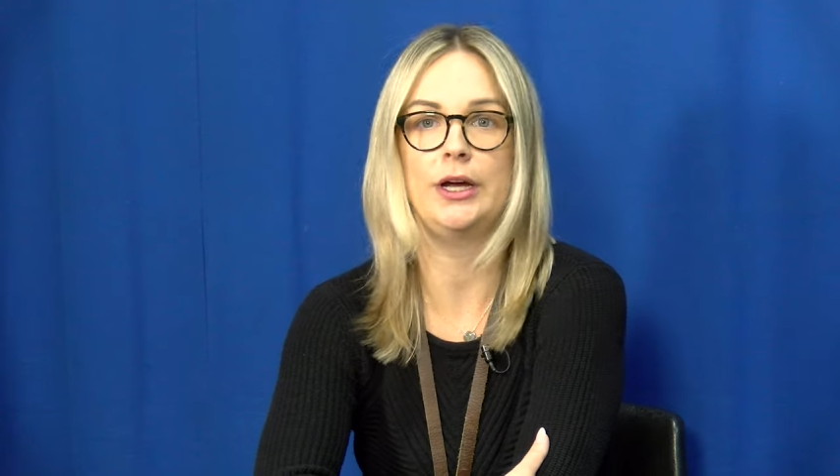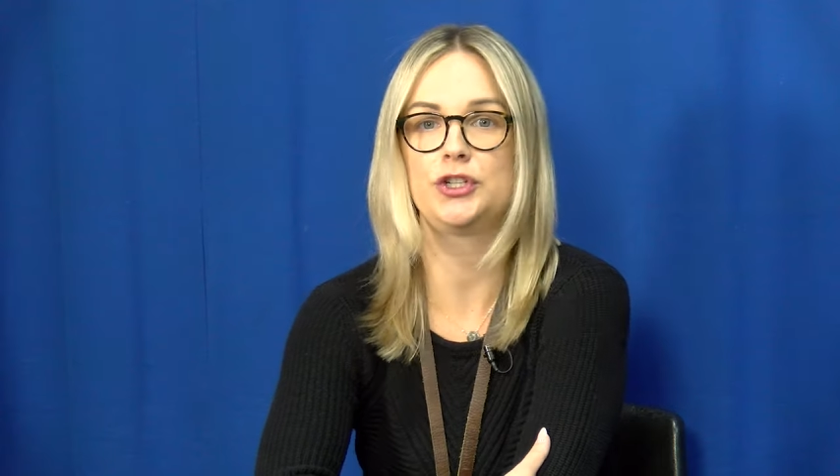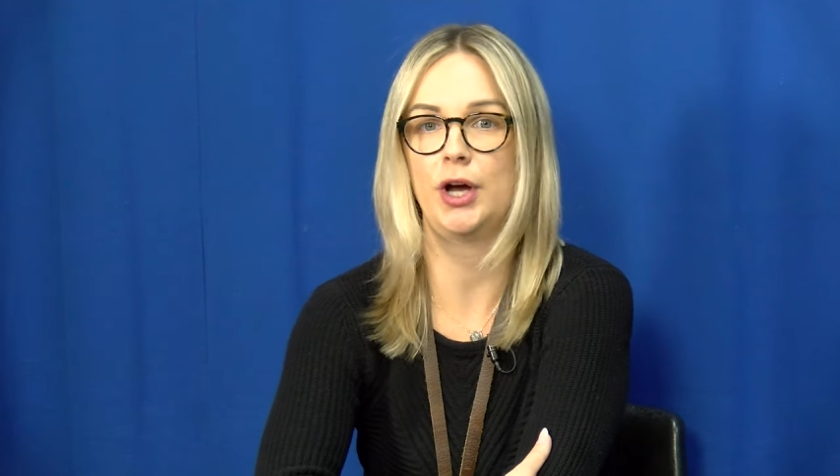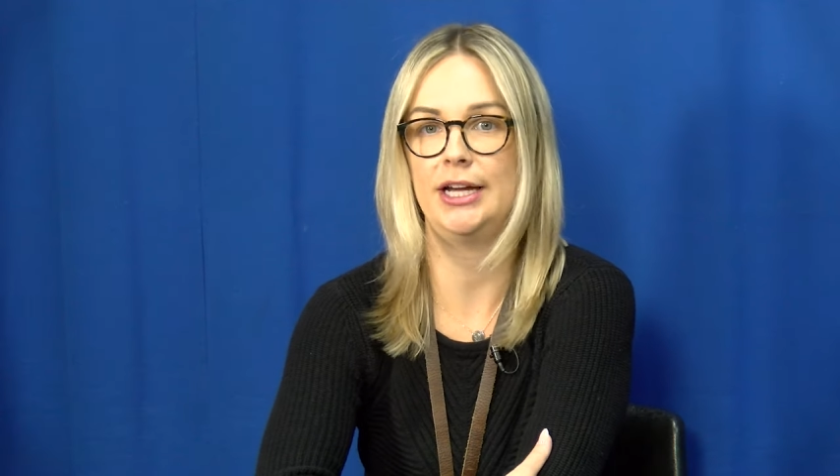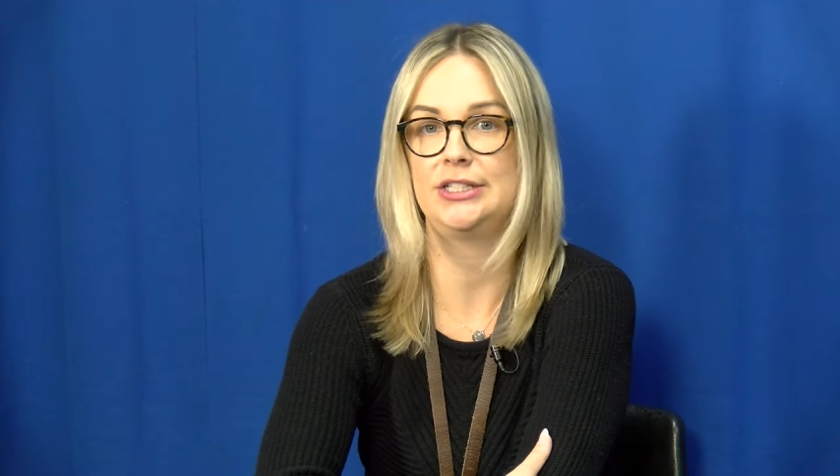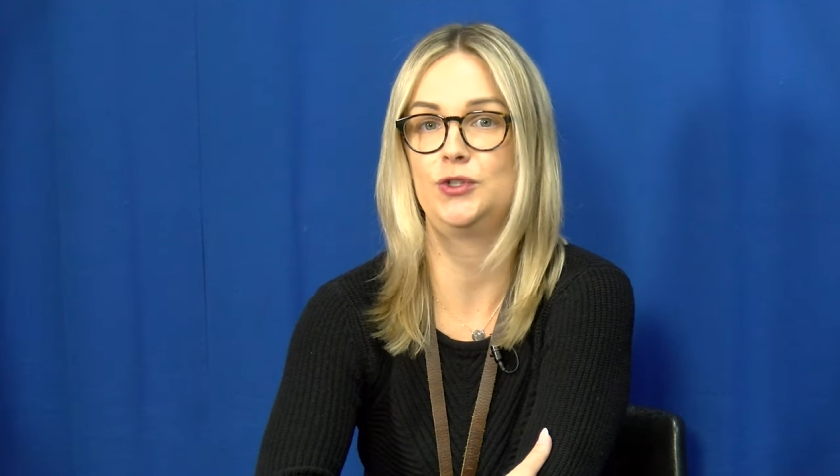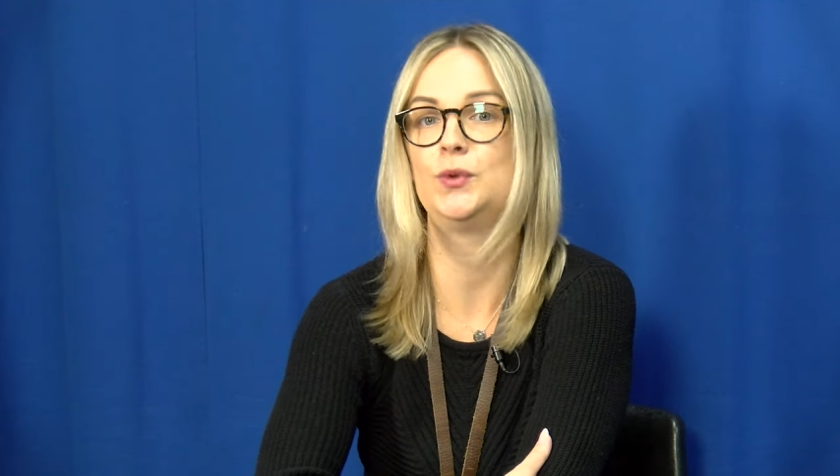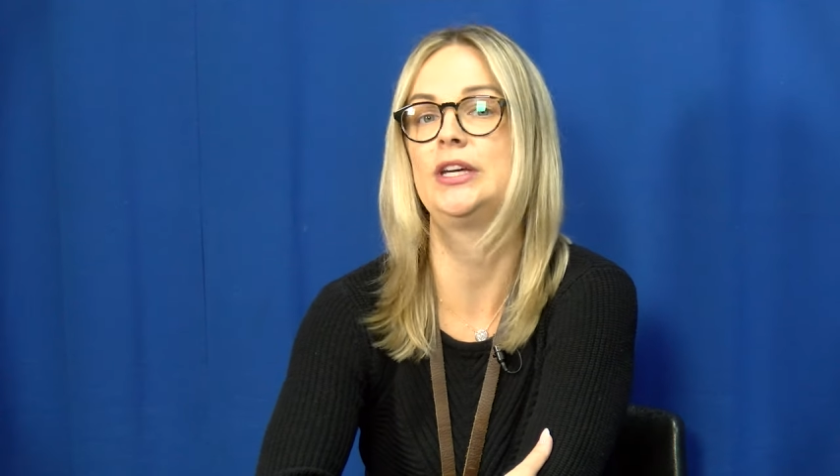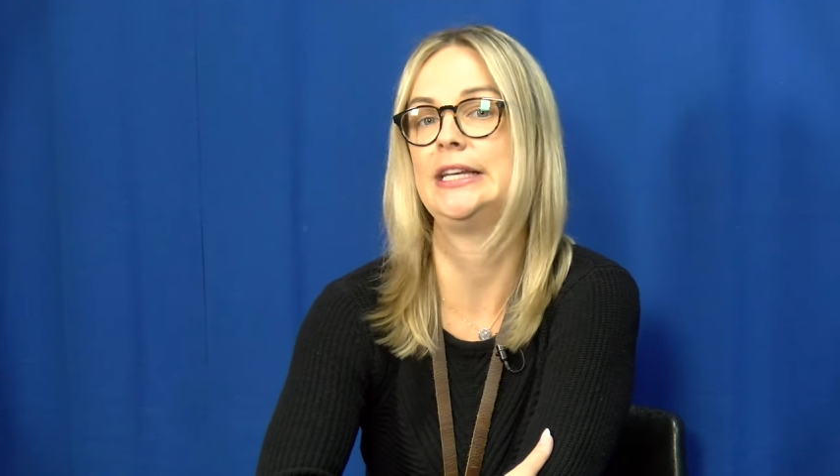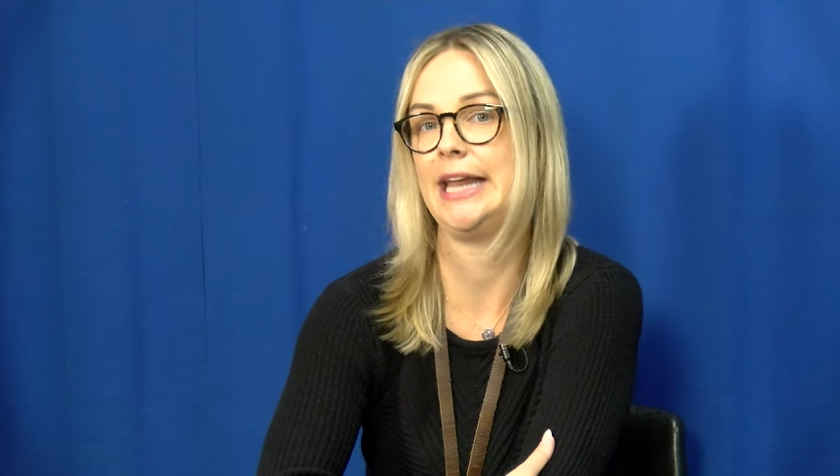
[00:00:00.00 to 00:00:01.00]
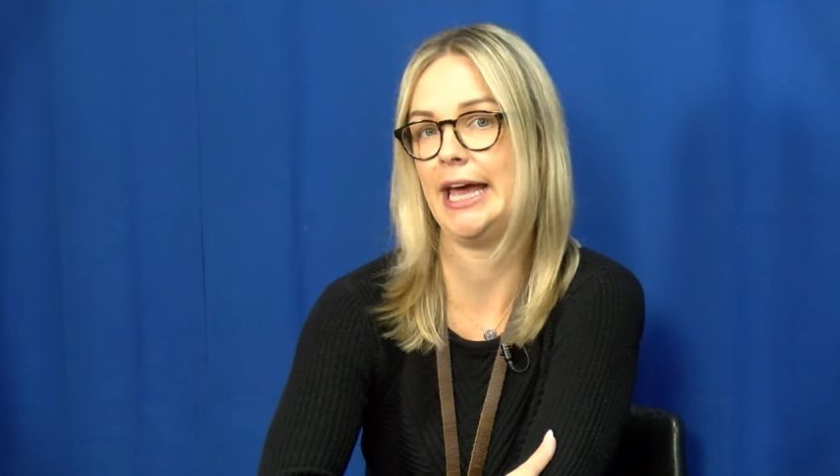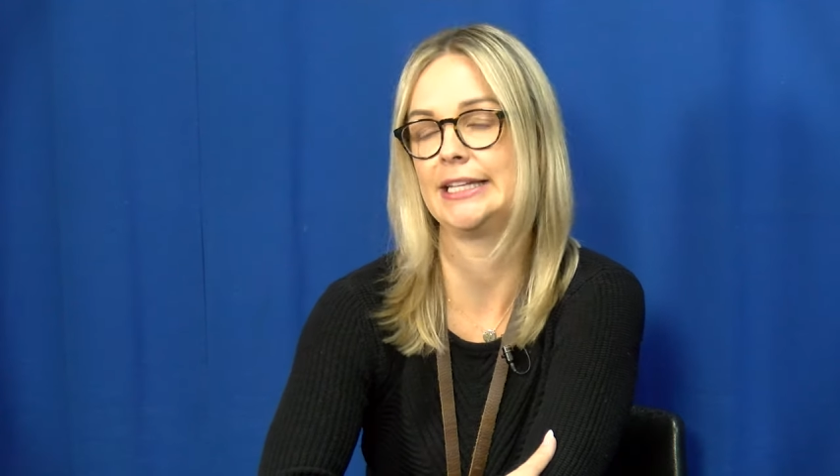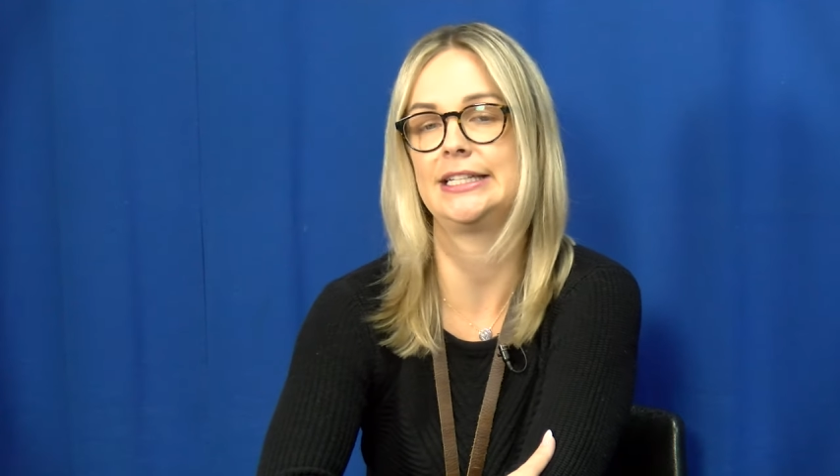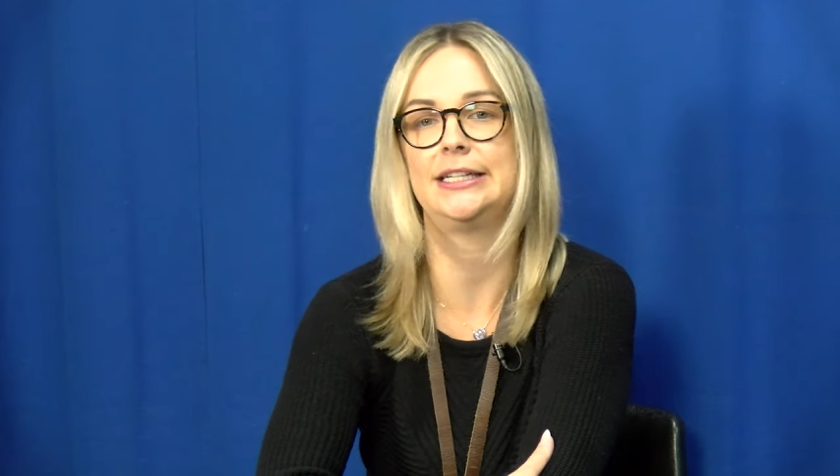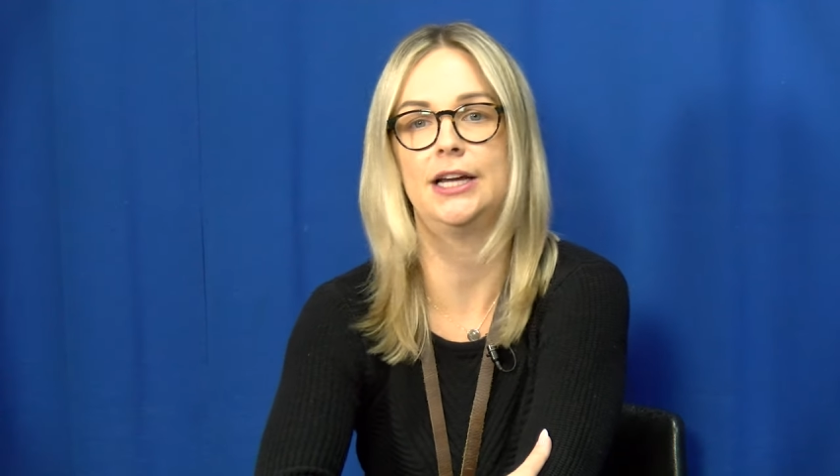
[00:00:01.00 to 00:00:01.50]
I try to
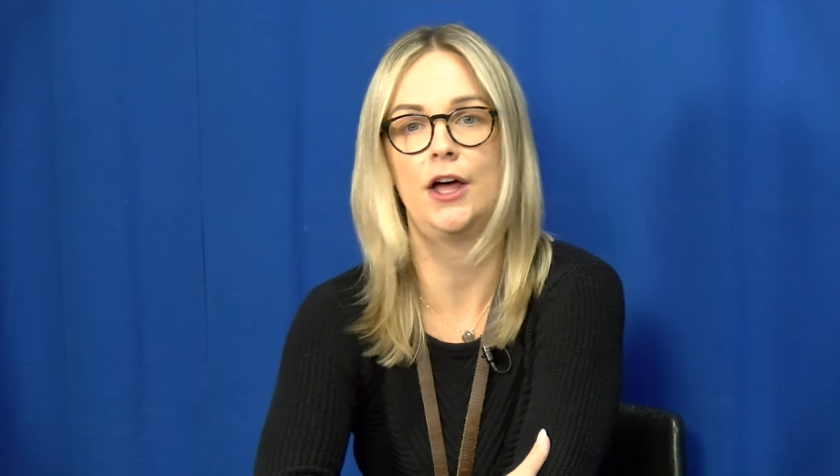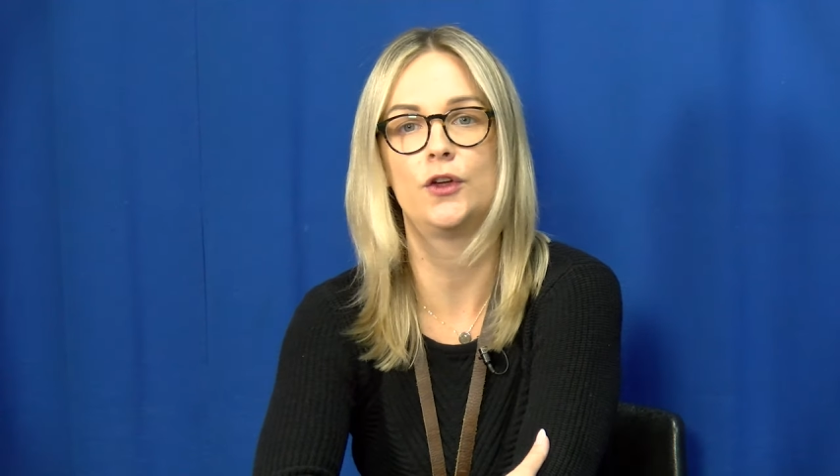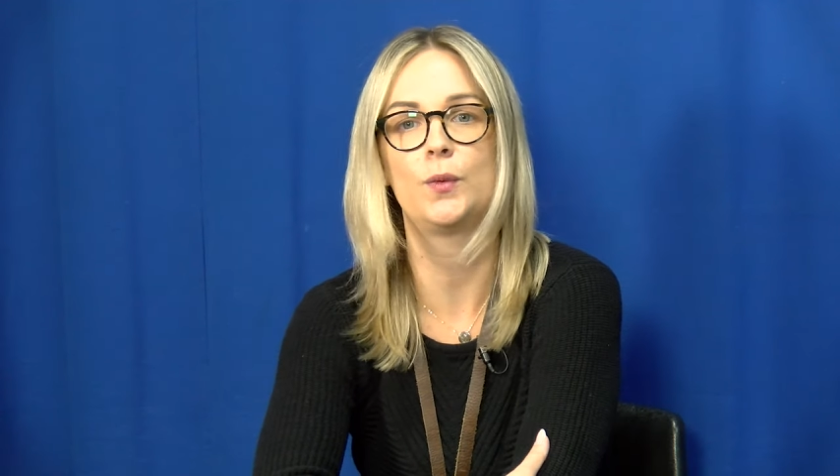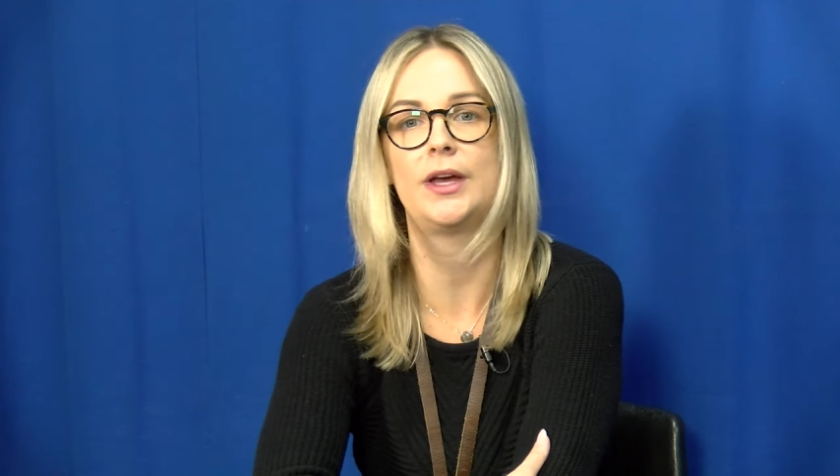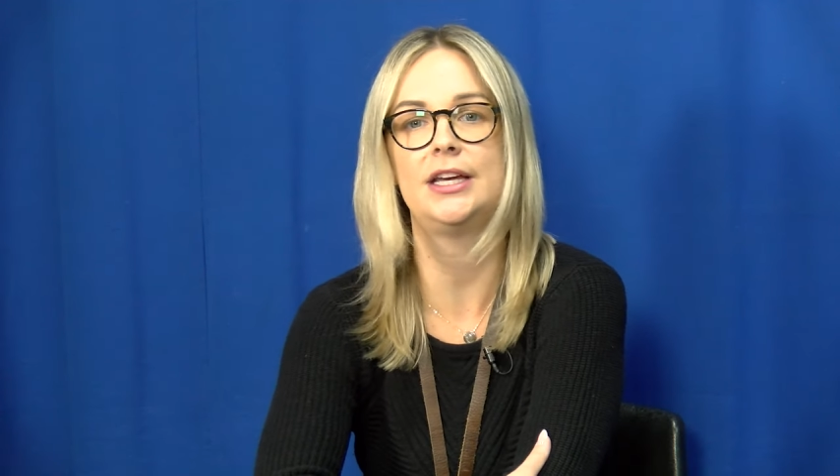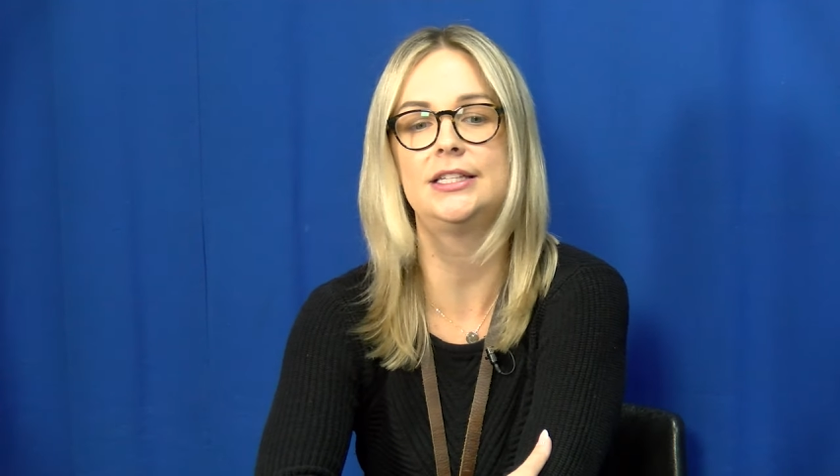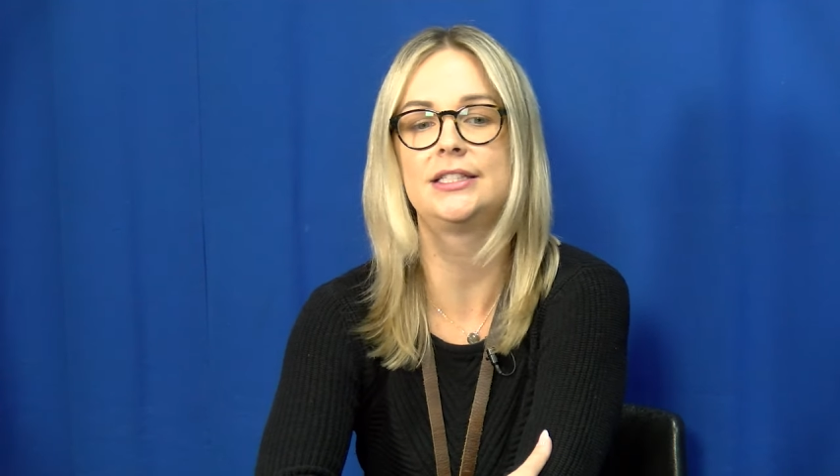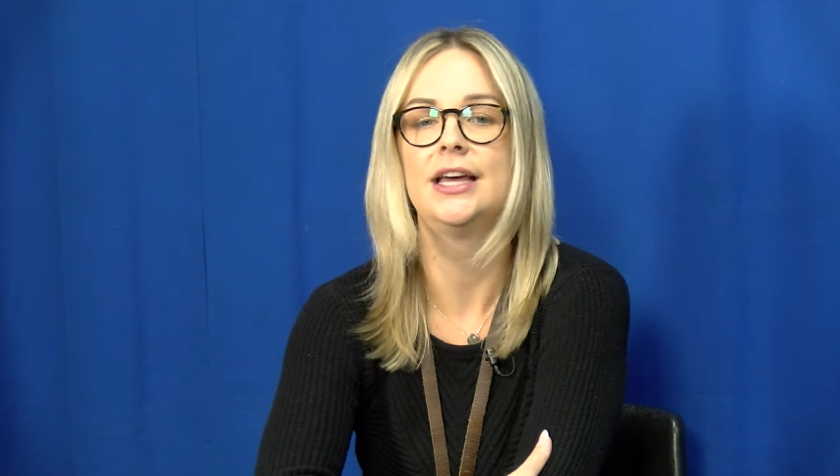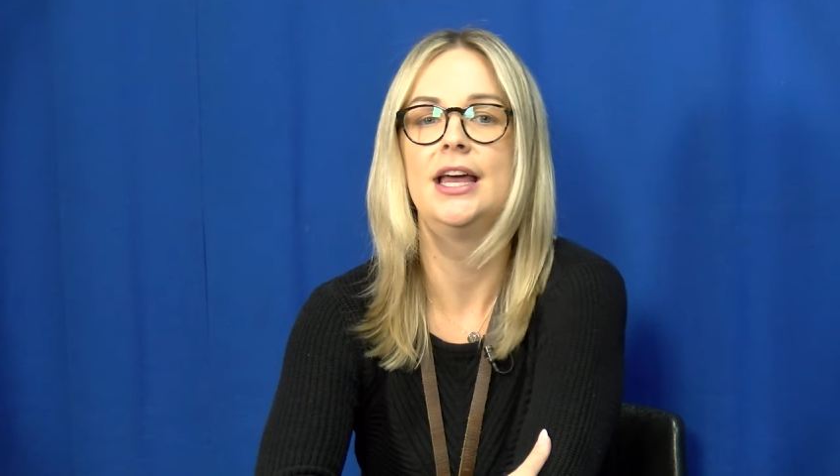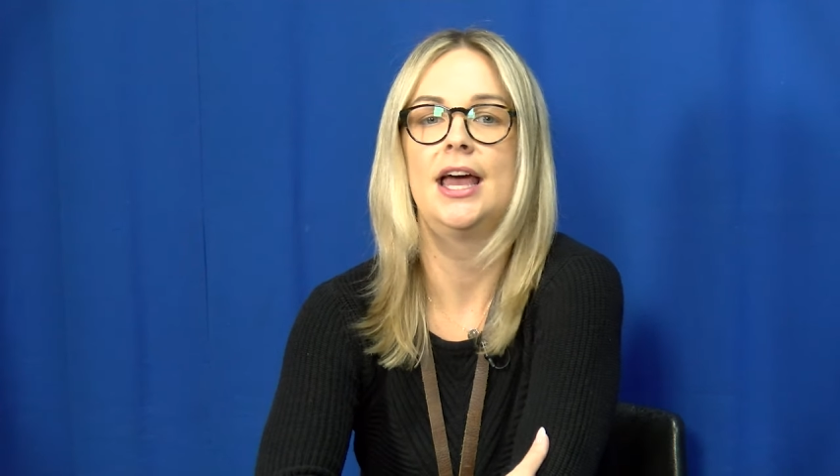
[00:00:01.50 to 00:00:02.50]
connect in other ways